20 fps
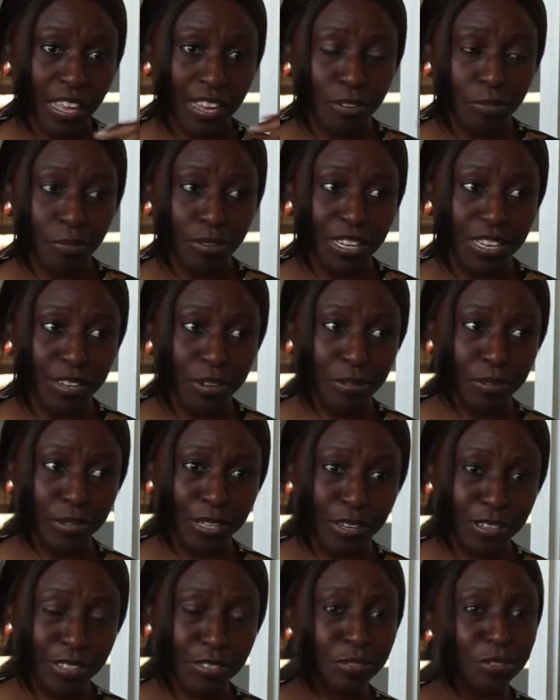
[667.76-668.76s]
And we were
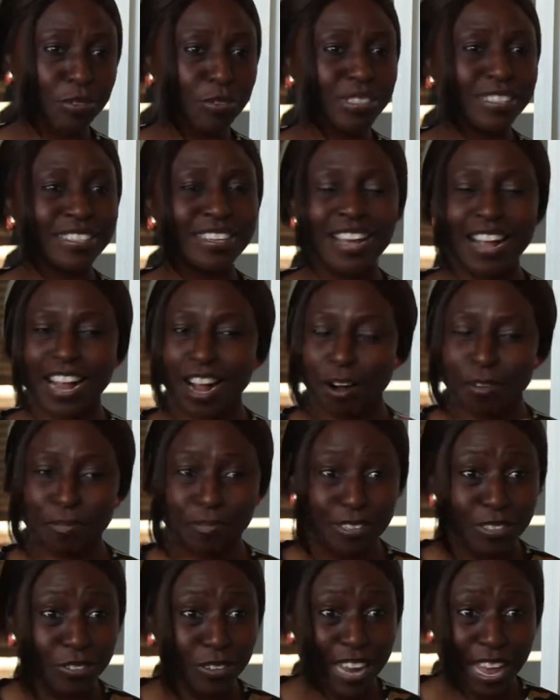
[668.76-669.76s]
Christians. There was
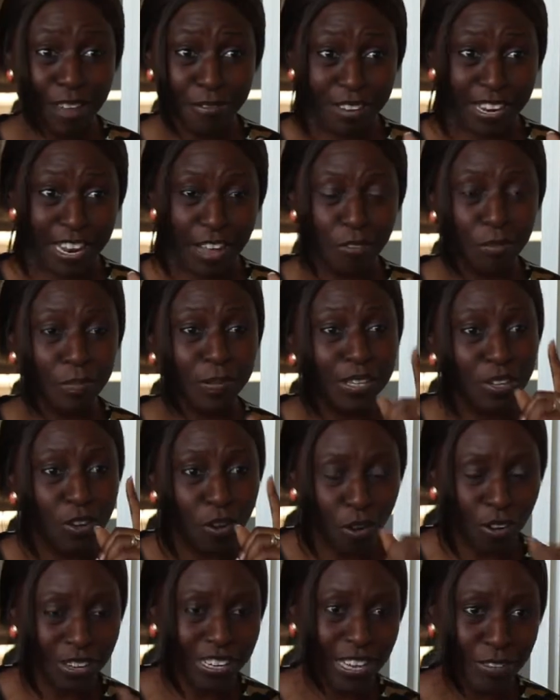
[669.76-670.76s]
conflicts on every level, but
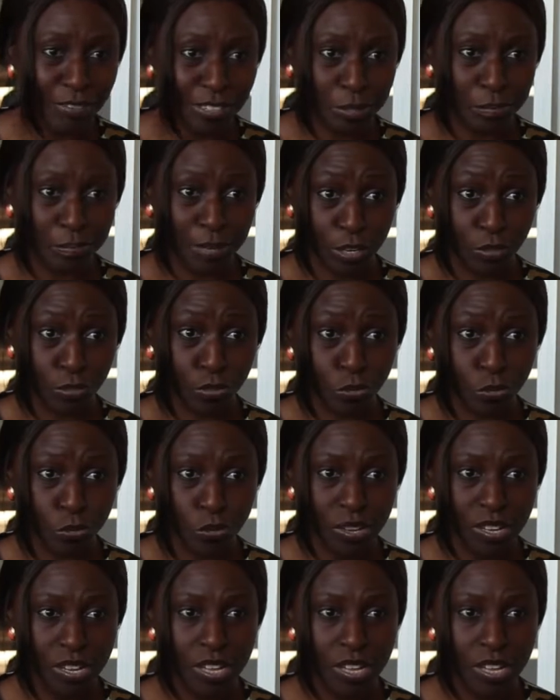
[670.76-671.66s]
God gave us breakthrough.